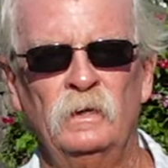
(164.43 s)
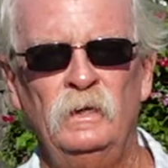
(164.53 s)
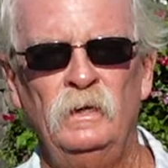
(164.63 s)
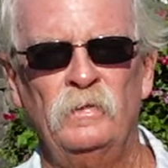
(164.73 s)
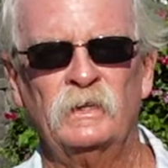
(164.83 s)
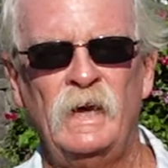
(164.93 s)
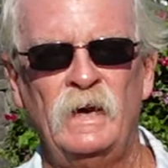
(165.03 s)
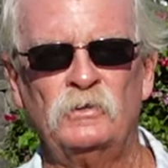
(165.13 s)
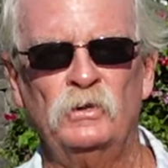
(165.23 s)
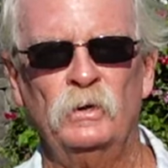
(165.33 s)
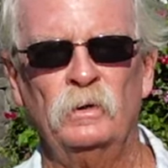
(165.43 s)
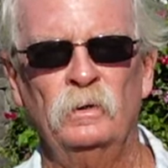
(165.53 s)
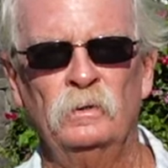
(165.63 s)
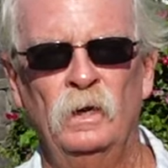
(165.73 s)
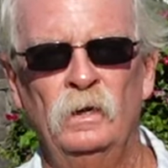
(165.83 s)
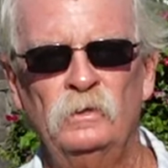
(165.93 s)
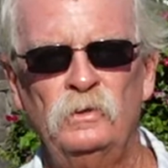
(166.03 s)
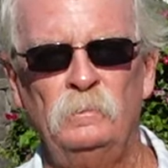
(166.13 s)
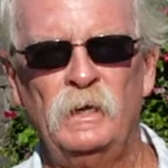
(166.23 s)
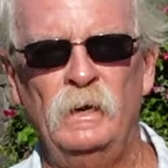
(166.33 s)
end of the tax year,
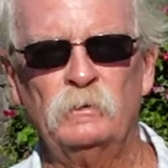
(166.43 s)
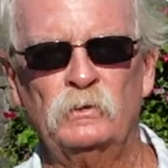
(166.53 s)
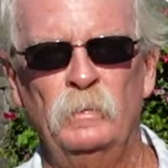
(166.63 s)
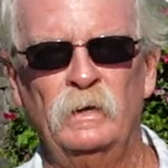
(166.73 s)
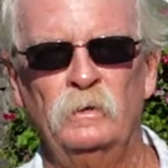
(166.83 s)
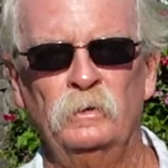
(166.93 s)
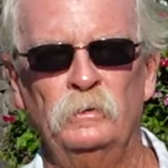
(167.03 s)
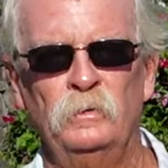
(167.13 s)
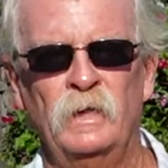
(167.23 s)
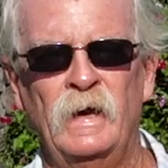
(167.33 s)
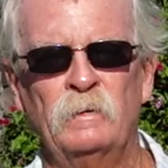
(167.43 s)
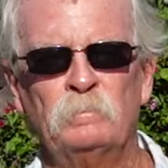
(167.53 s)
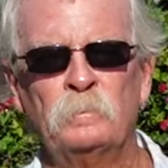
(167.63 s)
sometimes it's better to do that.